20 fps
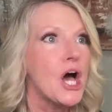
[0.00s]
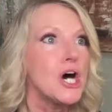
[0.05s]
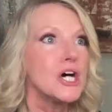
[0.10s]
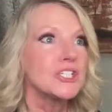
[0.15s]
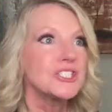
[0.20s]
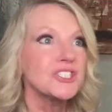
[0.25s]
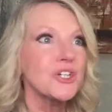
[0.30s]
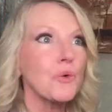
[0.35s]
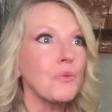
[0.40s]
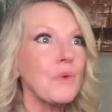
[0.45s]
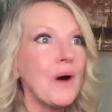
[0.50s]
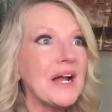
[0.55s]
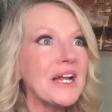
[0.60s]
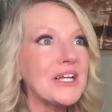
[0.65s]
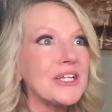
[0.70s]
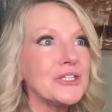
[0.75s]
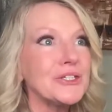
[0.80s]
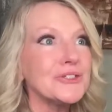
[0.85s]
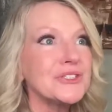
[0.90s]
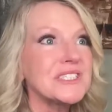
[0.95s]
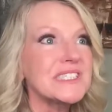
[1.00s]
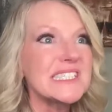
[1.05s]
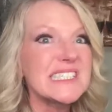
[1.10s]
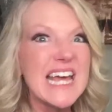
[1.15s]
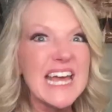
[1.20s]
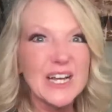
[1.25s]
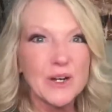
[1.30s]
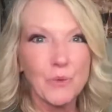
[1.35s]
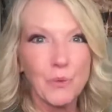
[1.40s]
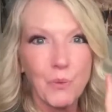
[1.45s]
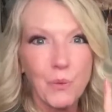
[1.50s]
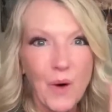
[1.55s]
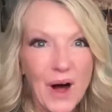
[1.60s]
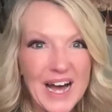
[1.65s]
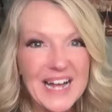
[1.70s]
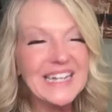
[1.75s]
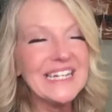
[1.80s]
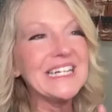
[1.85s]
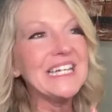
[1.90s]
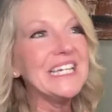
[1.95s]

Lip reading: So what it used to take 1